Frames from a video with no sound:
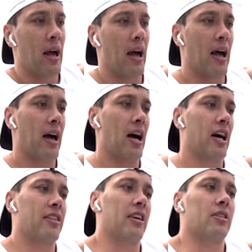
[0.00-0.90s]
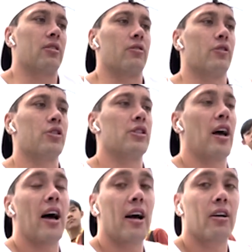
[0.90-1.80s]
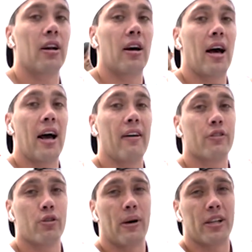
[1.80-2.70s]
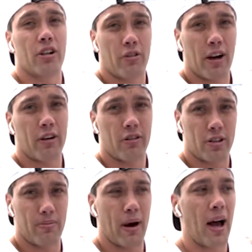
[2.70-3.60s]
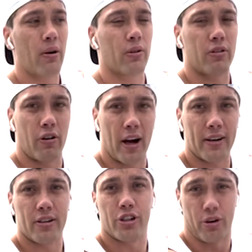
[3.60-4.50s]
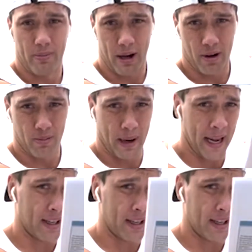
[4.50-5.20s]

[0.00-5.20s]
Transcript: I think the Roosters are going to have too much threat across the park with Crichton, Joey Manu back,